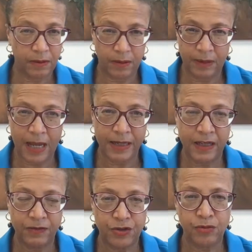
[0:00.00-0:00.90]
that
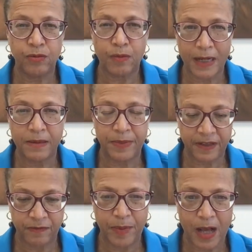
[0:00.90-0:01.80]
gives you quite a bit
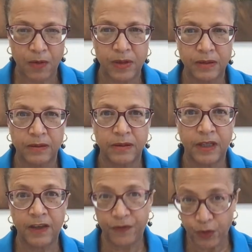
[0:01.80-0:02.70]
of power
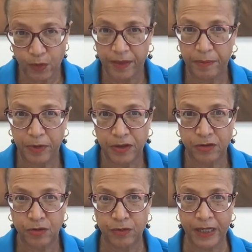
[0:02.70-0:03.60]
if you are the
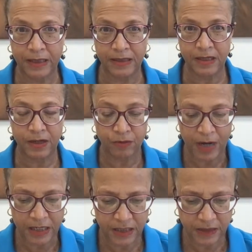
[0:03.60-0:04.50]
person who gets the
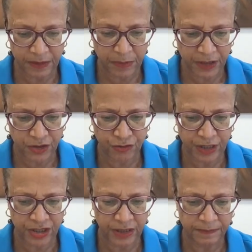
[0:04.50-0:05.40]
grant of
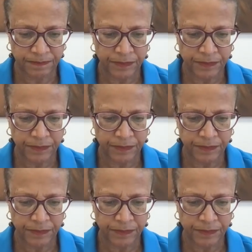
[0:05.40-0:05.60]
administration.